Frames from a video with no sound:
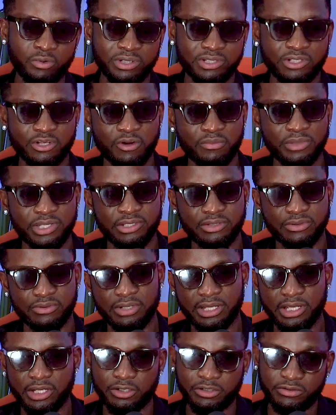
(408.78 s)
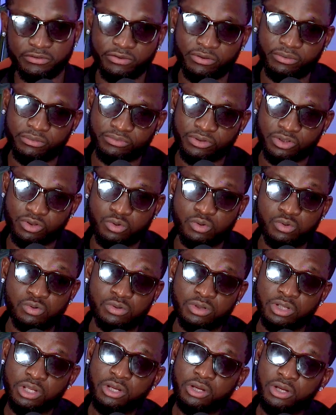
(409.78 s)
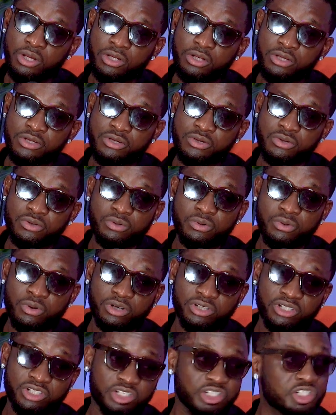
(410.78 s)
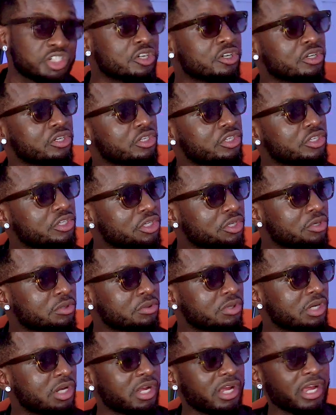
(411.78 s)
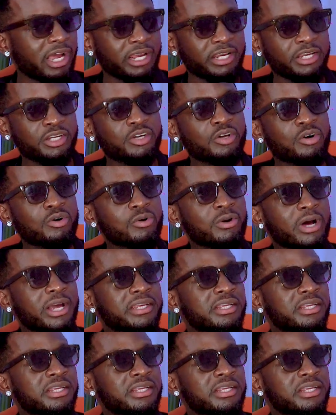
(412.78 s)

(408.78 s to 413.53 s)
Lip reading: coming to Lagos from school to audition. You know, I didn't know. I